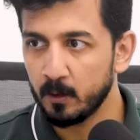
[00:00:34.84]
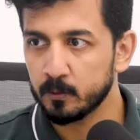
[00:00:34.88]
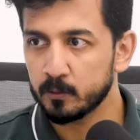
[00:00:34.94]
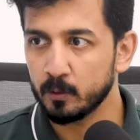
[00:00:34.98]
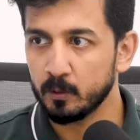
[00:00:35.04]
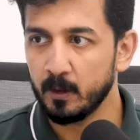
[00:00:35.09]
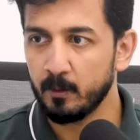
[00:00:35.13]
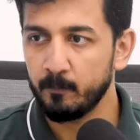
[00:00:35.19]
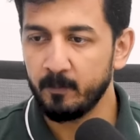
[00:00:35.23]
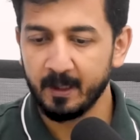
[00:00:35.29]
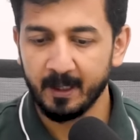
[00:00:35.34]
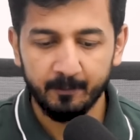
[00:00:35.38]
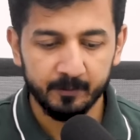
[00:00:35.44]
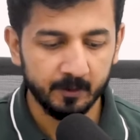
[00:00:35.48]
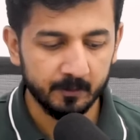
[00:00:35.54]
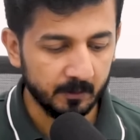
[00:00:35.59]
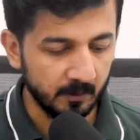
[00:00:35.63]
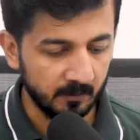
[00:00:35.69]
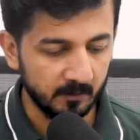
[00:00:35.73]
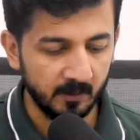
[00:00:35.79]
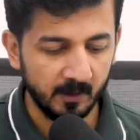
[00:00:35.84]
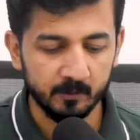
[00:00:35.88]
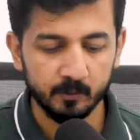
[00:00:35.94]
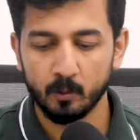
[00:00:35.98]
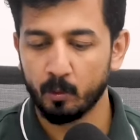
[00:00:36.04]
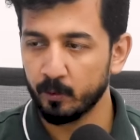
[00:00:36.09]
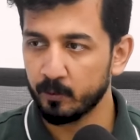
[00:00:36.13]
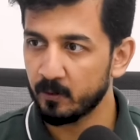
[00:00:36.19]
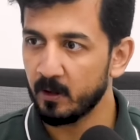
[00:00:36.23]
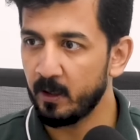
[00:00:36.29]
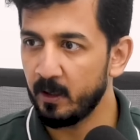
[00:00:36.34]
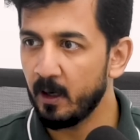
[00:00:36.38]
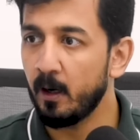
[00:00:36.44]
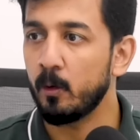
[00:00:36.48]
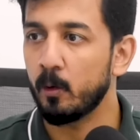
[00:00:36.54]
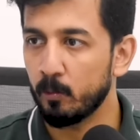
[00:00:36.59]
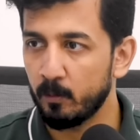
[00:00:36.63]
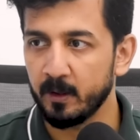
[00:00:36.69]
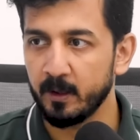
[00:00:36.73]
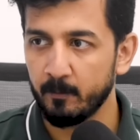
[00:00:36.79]
So we have this PCS or scale up
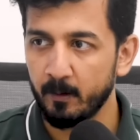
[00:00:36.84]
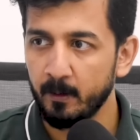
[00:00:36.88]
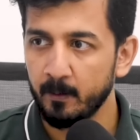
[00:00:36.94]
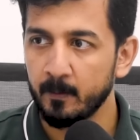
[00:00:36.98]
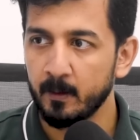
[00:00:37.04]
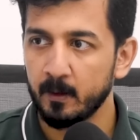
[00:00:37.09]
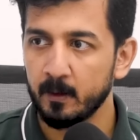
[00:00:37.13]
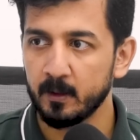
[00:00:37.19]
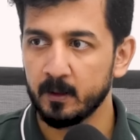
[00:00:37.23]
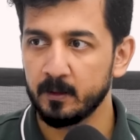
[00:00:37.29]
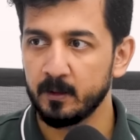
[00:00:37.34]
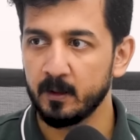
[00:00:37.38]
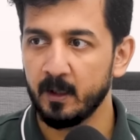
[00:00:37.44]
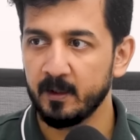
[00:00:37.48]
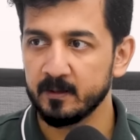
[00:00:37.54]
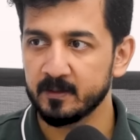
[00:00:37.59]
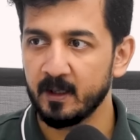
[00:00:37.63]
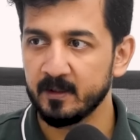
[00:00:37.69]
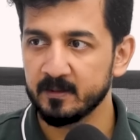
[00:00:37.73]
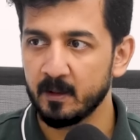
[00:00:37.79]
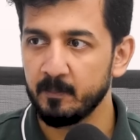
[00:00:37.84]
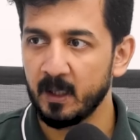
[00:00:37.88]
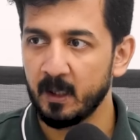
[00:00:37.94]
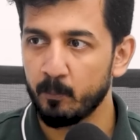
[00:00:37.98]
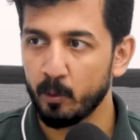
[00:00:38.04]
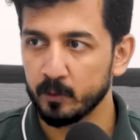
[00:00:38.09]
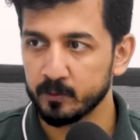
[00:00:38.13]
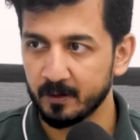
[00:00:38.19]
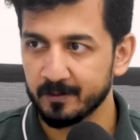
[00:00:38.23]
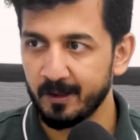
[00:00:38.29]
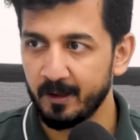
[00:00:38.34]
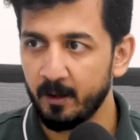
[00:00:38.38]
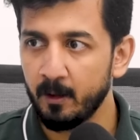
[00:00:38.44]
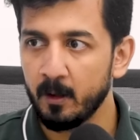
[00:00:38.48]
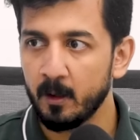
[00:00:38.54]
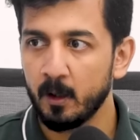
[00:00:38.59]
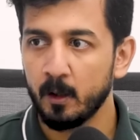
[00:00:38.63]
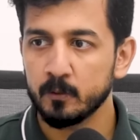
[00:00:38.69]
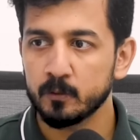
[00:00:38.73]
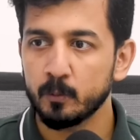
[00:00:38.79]
or whatever as a main process here.
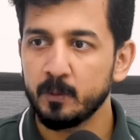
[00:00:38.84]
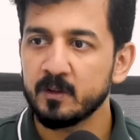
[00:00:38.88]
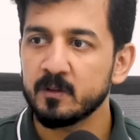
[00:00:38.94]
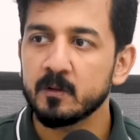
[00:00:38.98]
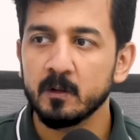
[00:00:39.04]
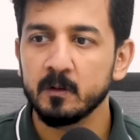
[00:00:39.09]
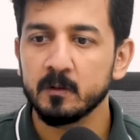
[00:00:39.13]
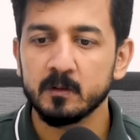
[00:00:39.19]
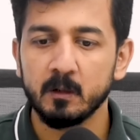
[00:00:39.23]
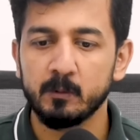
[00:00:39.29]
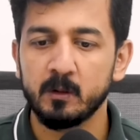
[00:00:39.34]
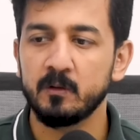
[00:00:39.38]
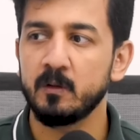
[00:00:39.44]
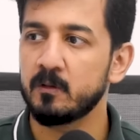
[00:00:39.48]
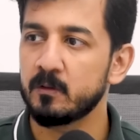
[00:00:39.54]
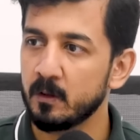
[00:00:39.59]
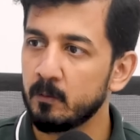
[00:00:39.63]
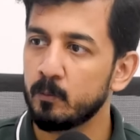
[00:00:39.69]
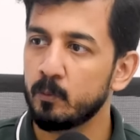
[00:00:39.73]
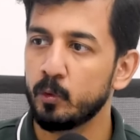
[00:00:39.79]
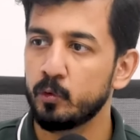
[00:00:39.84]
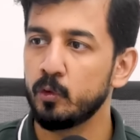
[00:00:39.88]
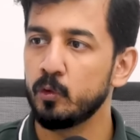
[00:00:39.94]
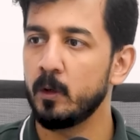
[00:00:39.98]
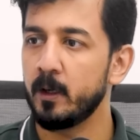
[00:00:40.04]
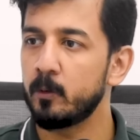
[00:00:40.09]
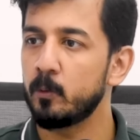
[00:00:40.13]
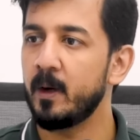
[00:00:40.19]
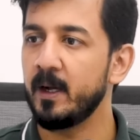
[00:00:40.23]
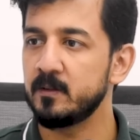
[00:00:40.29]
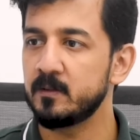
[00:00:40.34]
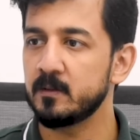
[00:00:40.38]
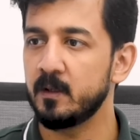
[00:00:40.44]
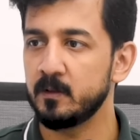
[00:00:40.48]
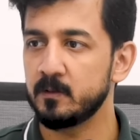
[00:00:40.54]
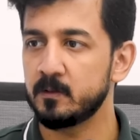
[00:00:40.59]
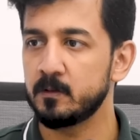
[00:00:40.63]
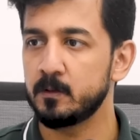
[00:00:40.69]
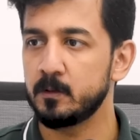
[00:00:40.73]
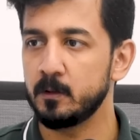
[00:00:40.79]
So which safety system would you advise
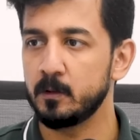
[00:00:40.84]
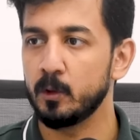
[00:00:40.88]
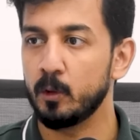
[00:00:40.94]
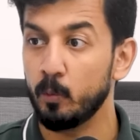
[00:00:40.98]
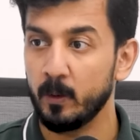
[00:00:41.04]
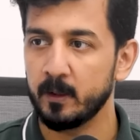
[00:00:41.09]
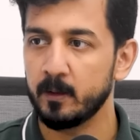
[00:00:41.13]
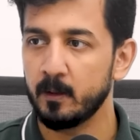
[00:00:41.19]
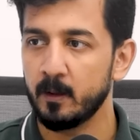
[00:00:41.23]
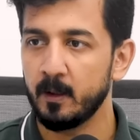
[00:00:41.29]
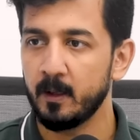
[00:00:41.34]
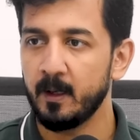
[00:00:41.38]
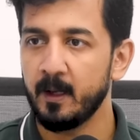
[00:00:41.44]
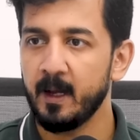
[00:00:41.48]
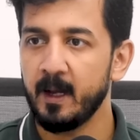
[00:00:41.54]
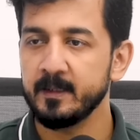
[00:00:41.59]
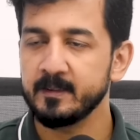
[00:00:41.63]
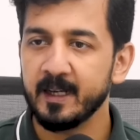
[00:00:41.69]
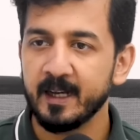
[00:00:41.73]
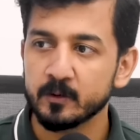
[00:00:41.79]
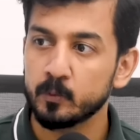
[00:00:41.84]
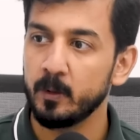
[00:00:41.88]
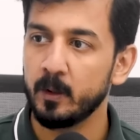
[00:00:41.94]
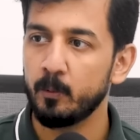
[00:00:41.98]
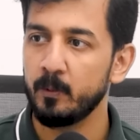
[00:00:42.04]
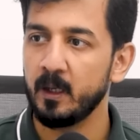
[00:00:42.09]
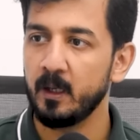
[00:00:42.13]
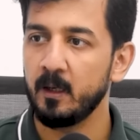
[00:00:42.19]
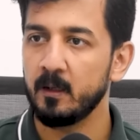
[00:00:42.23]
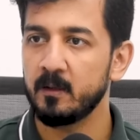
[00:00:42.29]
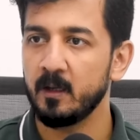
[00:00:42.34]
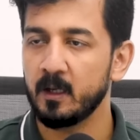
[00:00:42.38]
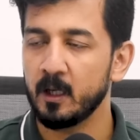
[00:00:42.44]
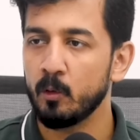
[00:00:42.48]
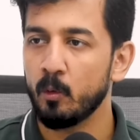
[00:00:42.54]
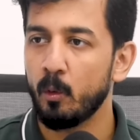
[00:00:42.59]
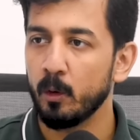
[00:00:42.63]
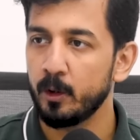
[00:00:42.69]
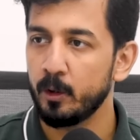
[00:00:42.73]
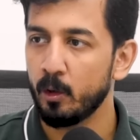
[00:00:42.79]
us to go with? And that's where we take in
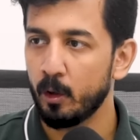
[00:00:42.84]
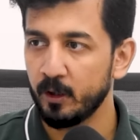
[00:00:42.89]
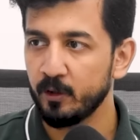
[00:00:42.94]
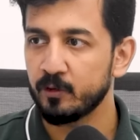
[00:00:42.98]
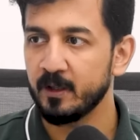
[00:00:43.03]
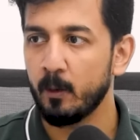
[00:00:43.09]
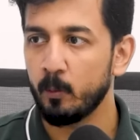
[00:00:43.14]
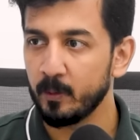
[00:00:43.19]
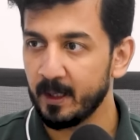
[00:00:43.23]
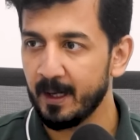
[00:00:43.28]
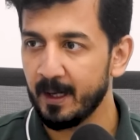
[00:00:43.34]
all the knowledge that we